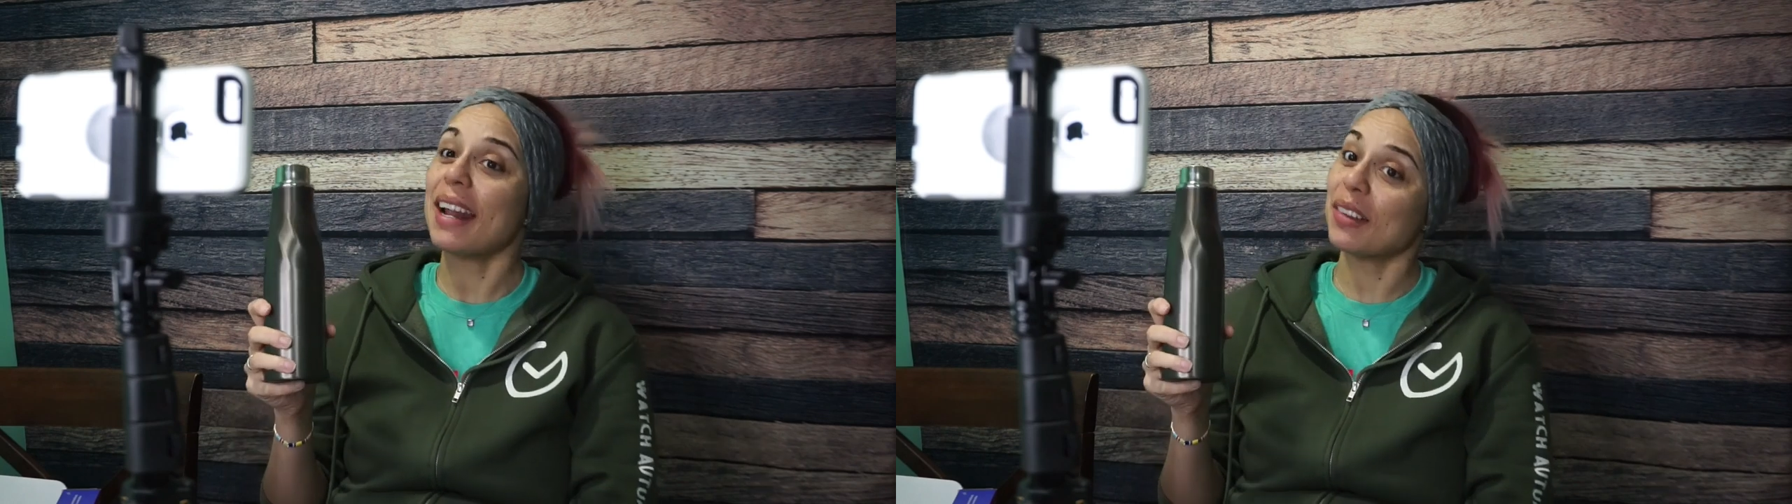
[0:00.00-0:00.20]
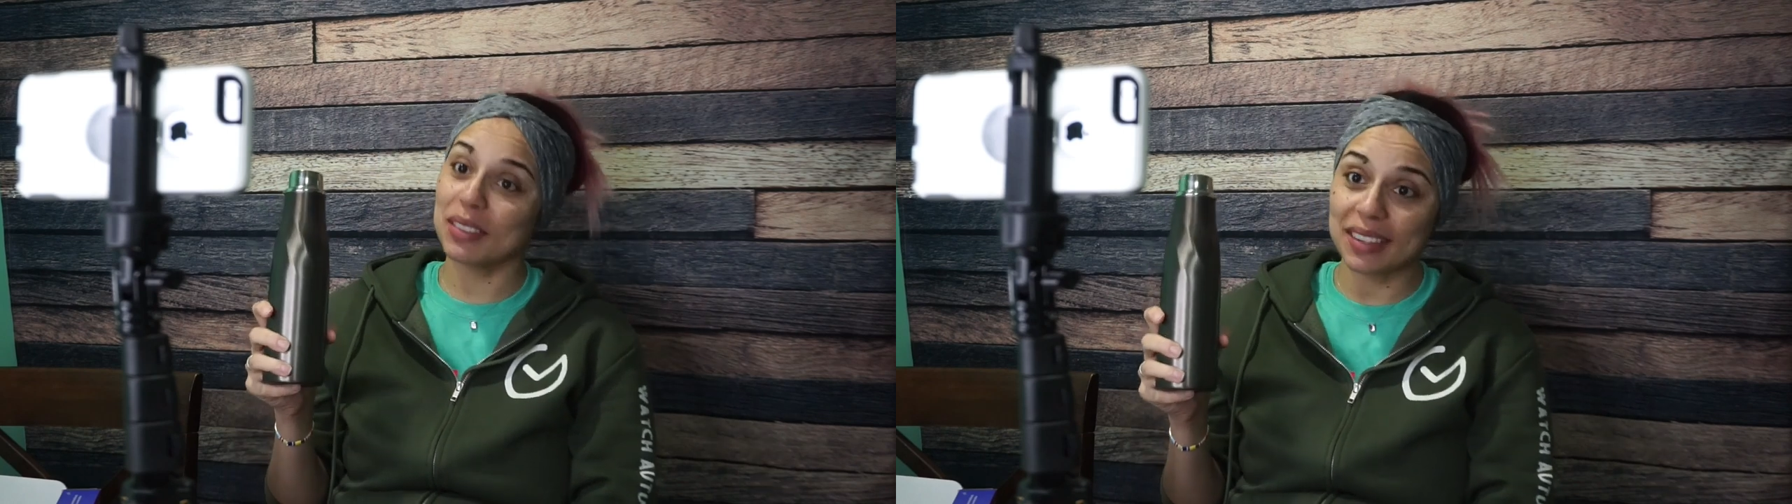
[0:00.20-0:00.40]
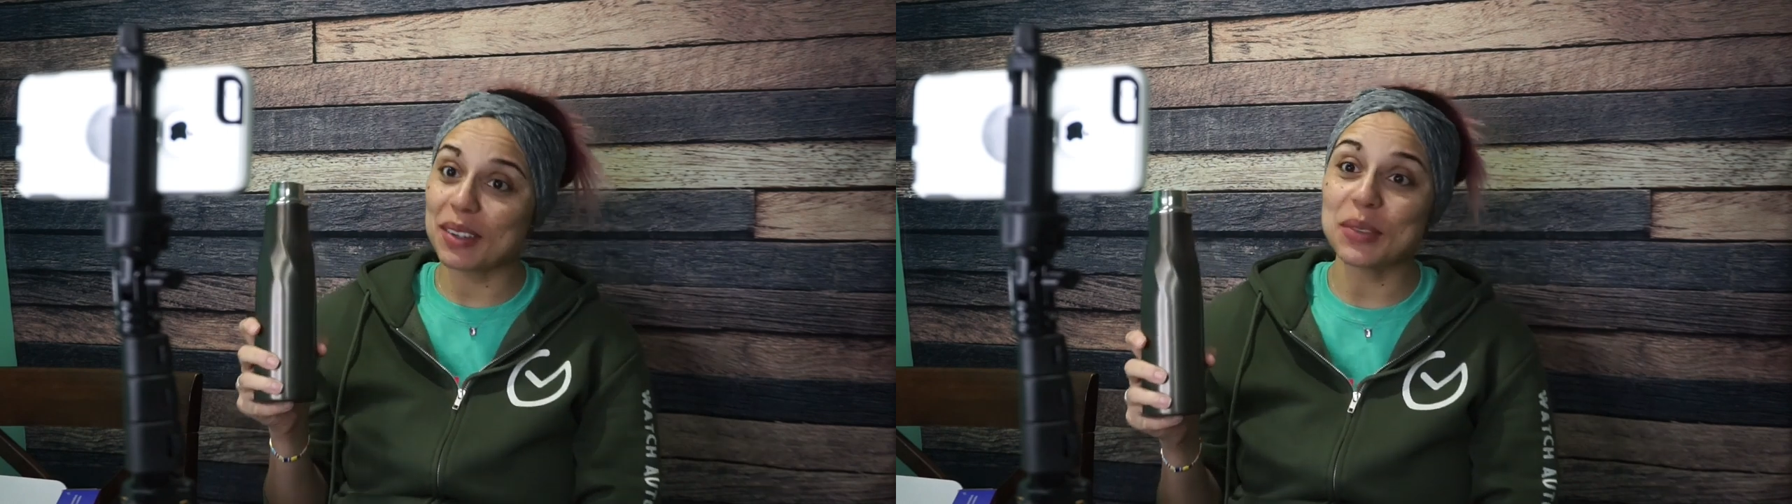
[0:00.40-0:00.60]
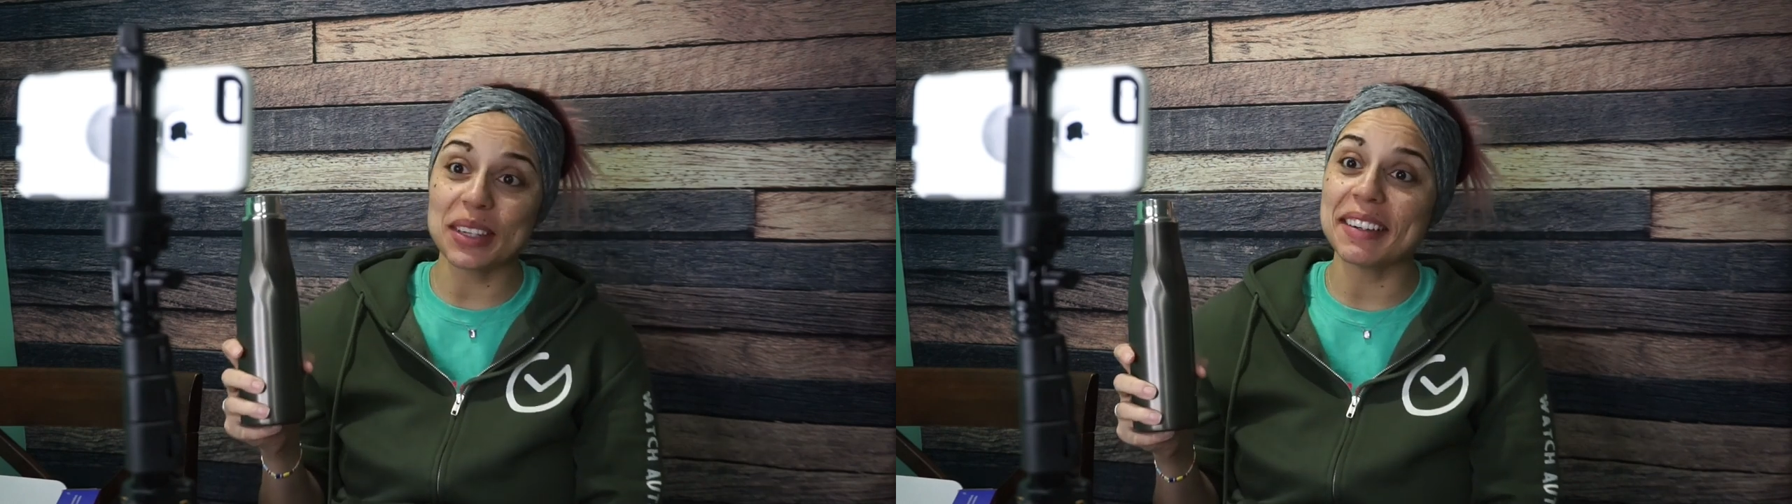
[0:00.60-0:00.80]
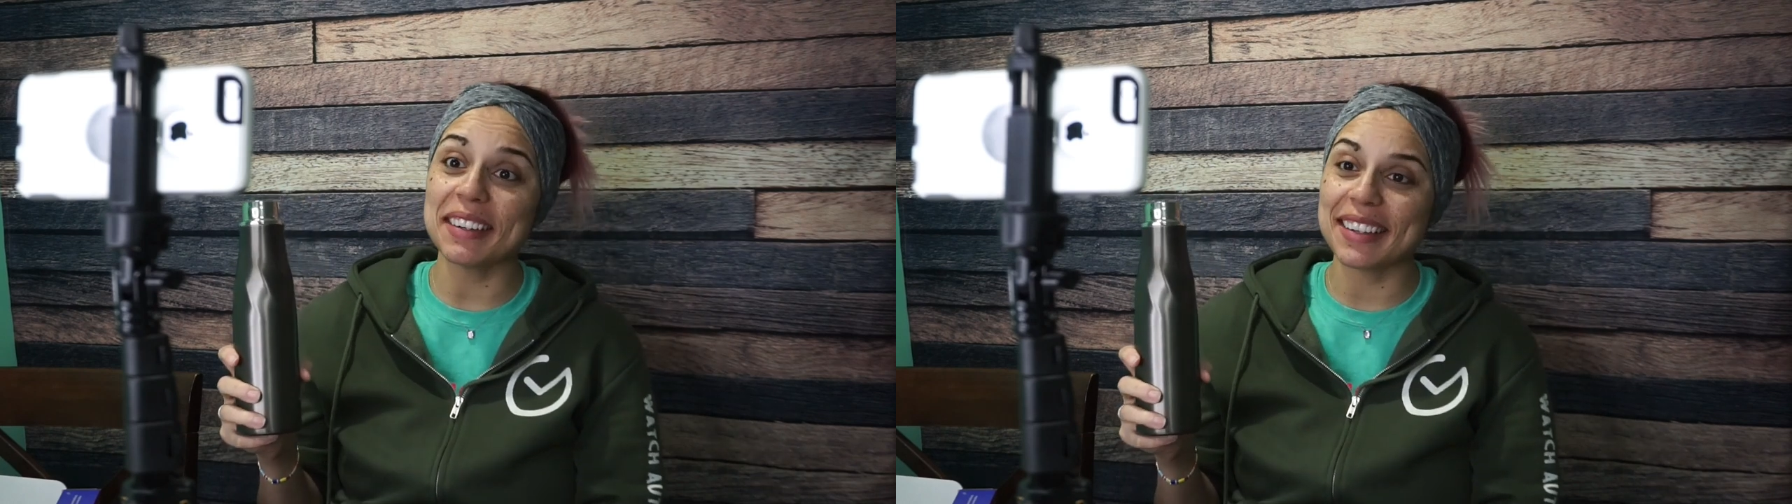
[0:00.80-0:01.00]
actually tastes
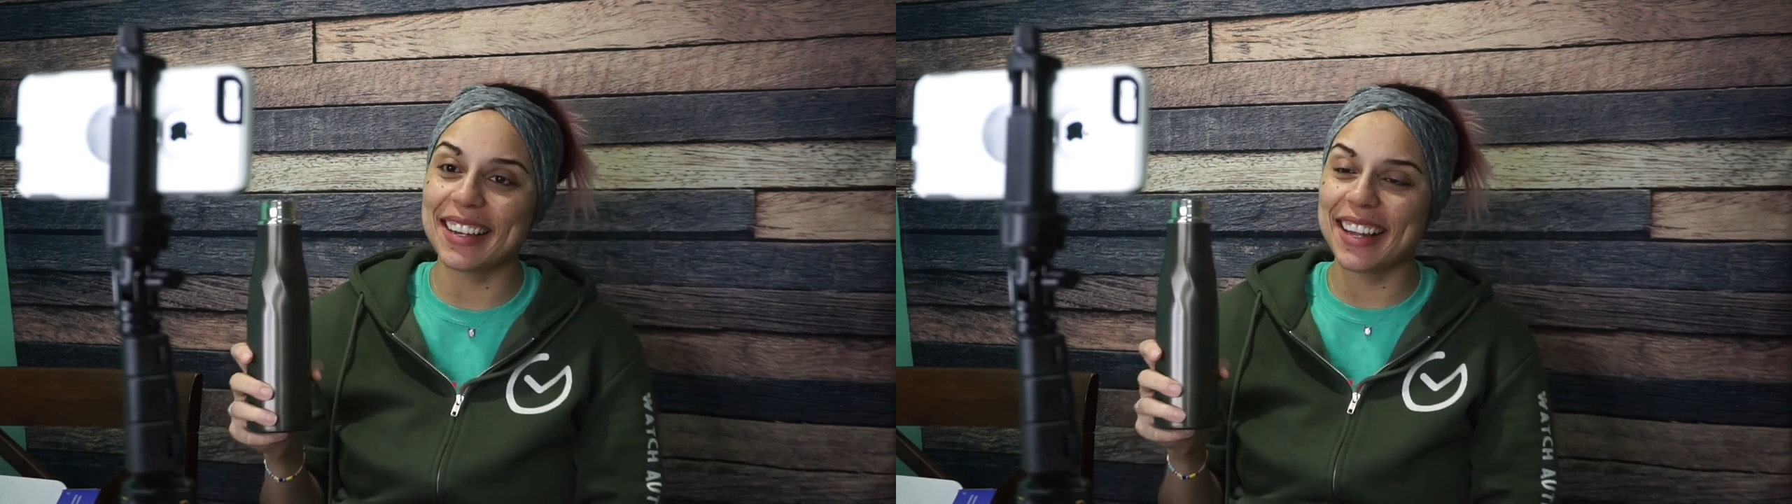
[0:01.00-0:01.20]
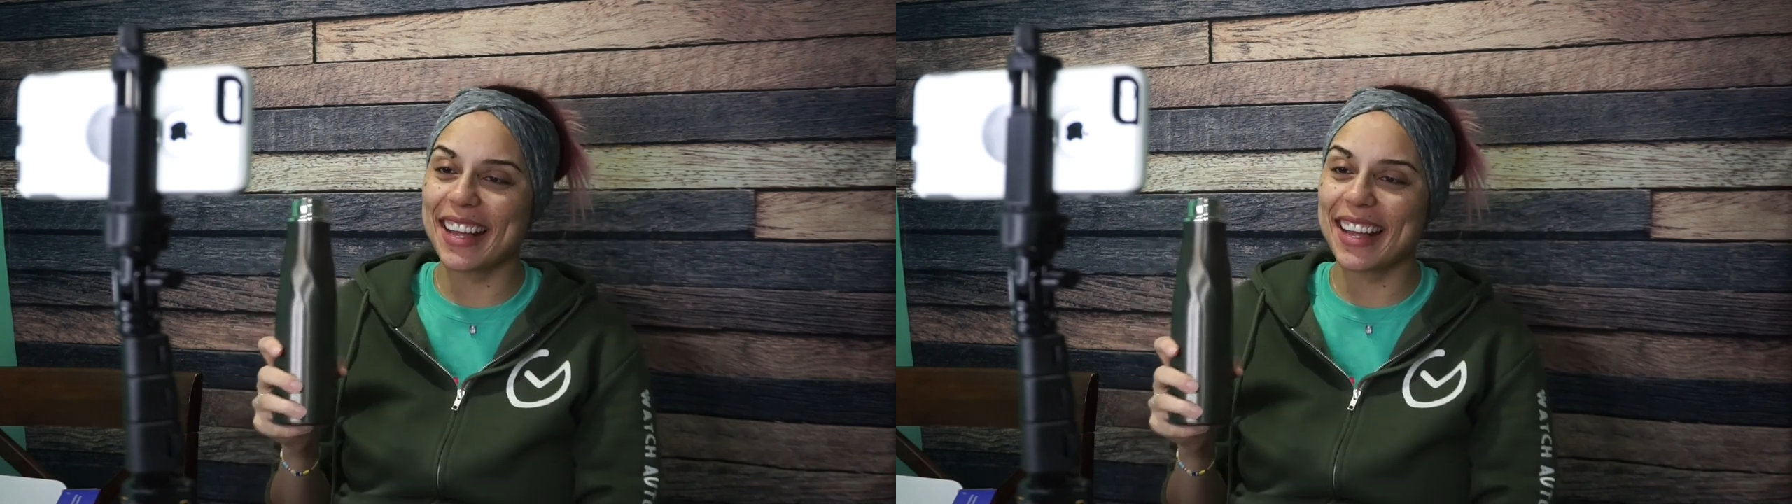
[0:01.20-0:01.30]
really good.